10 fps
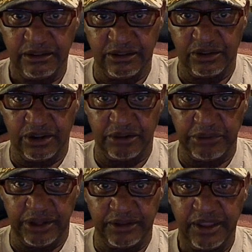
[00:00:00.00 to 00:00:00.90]
you know what I
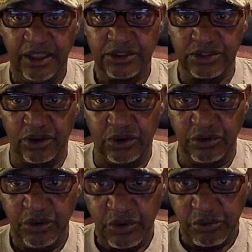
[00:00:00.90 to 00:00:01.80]
mean?
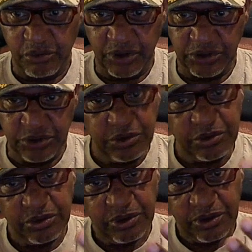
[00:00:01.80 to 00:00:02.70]
So when you